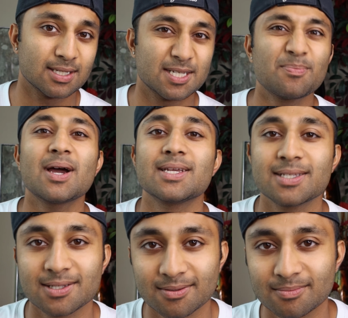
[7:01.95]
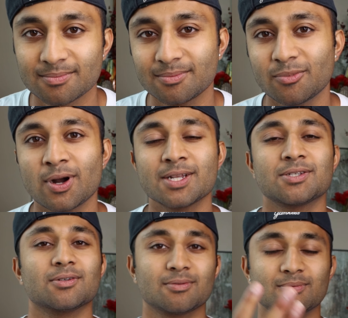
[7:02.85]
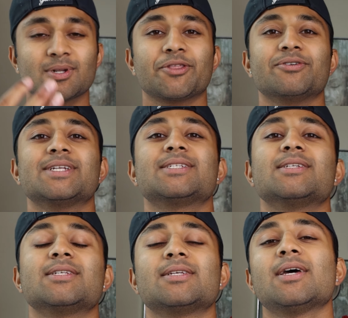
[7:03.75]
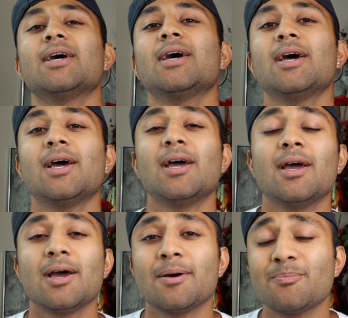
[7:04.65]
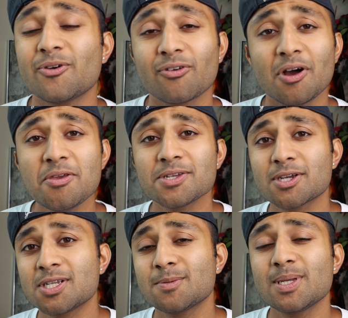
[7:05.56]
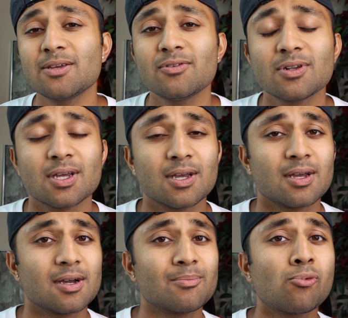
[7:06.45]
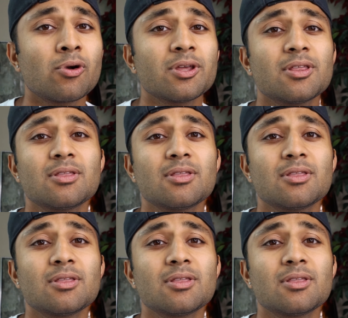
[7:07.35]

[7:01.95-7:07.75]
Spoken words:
it's spice, right? So another instance. But for others, it could just be even a more,